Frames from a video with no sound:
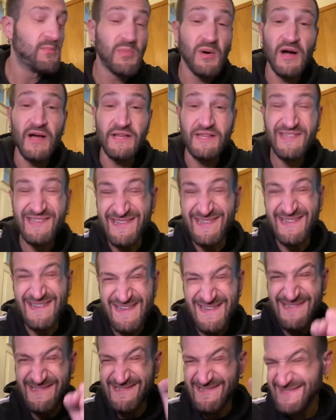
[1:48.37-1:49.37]
But good
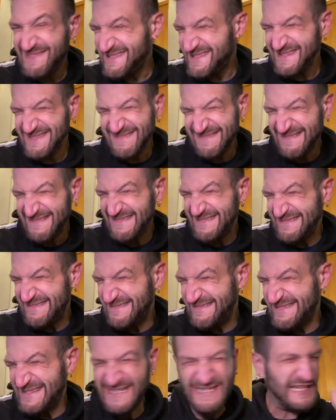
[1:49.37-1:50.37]
news,
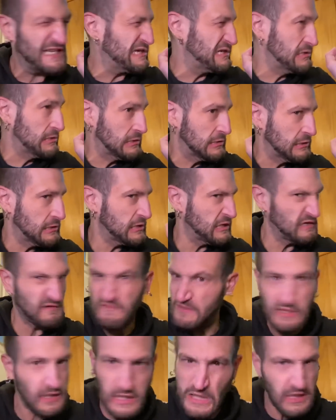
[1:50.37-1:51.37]
goo-goo, I
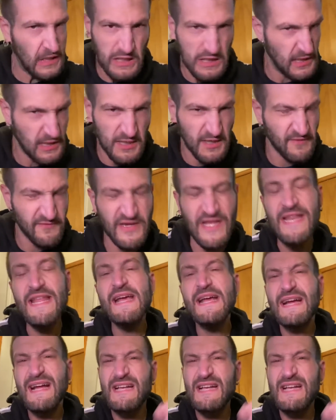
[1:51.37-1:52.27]
love it, I love it.